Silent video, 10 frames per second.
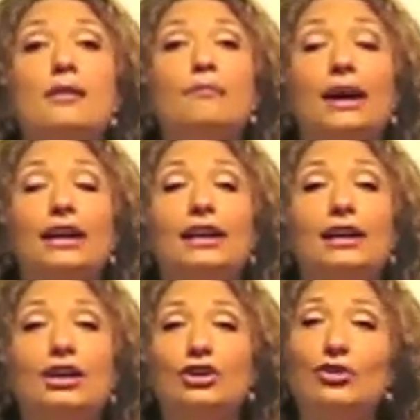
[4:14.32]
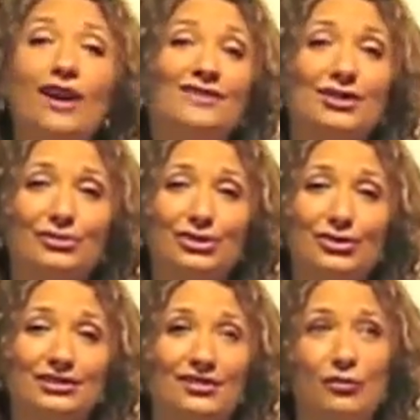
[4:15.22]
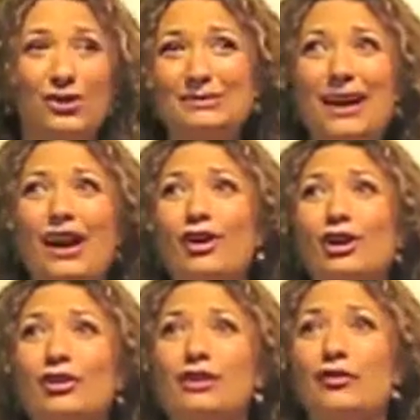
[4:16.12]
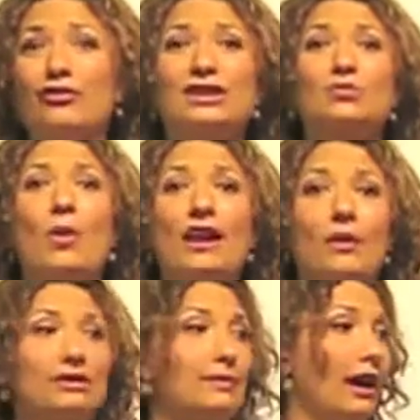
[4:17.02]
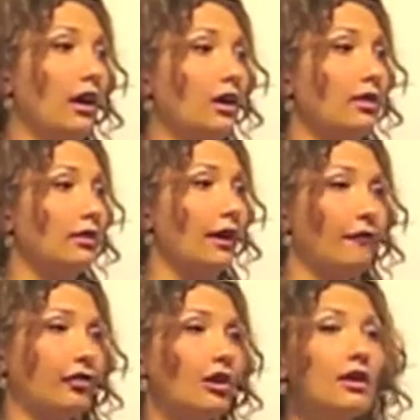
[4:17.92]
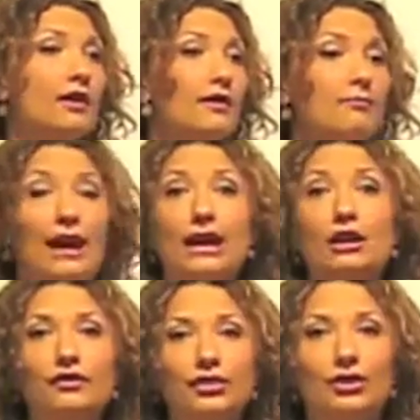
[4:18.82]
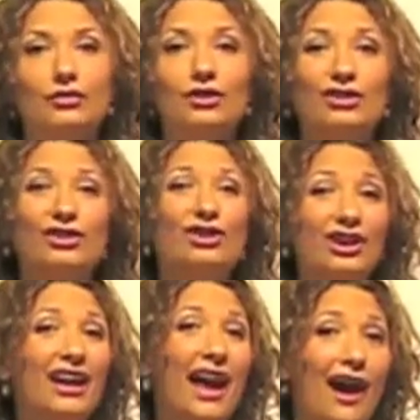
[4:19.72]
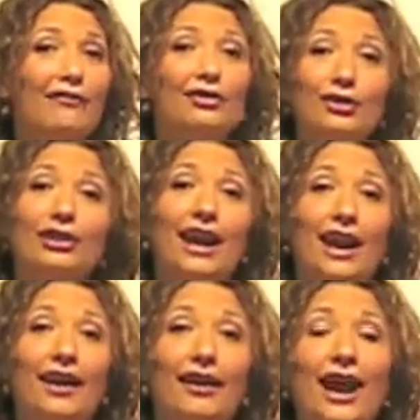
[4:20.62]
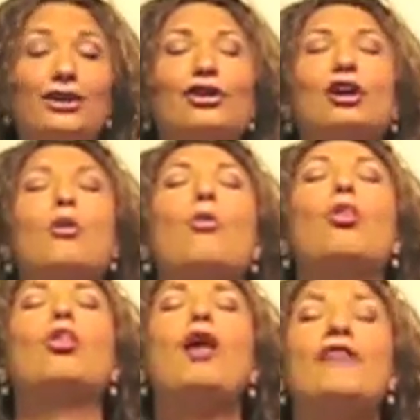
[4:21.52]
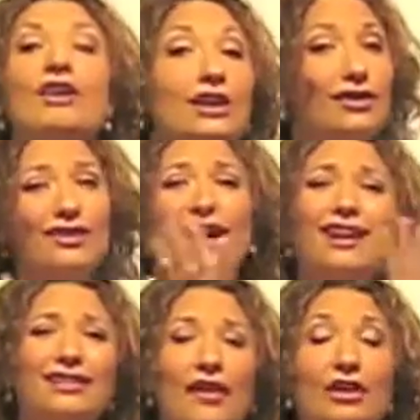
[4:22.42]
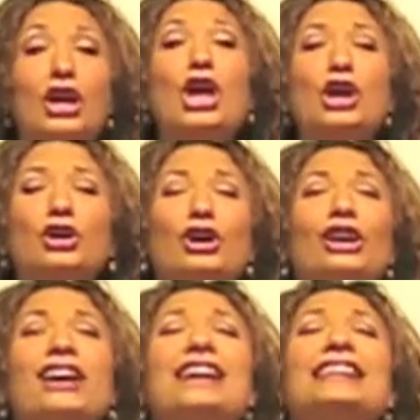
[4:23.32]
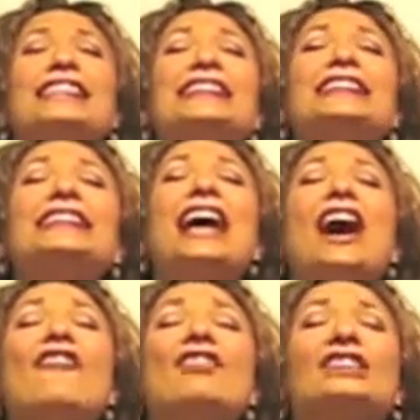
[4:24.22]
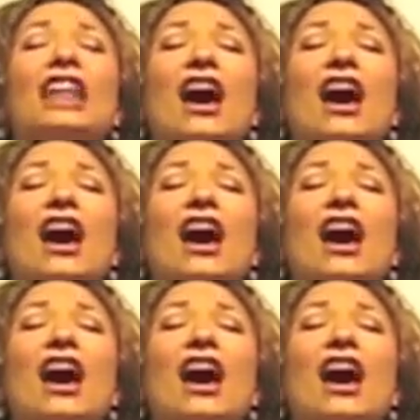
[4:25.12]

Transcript: but you don't have to deal with the stress of what's my hair going to look like for this wedding? What's my hair going to look like for my interview? You're going to have good hair and you're going to love it. You're not going to love it. You're going to love